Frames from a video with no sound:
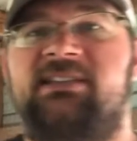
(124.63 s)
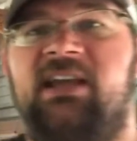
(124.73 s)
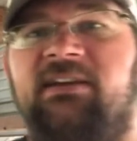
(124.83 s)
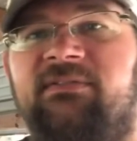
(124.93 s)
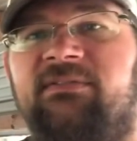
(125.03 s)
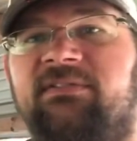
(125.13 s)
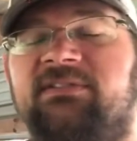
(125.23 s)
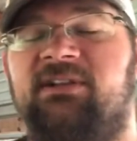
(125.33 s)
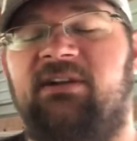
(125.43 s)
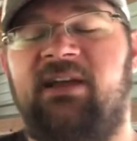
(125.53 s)
to
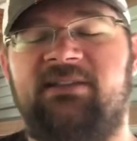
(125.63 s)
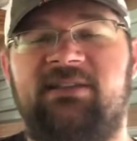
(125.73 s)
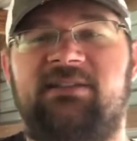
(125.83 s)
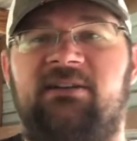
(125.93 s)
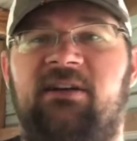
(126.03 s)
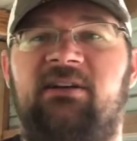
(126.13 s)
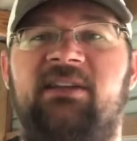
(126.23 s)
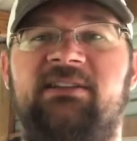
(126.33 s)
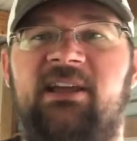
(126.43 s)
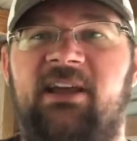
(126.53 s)
start out as
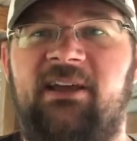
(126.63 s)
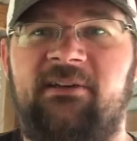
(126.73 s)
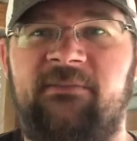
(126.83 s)
an egg,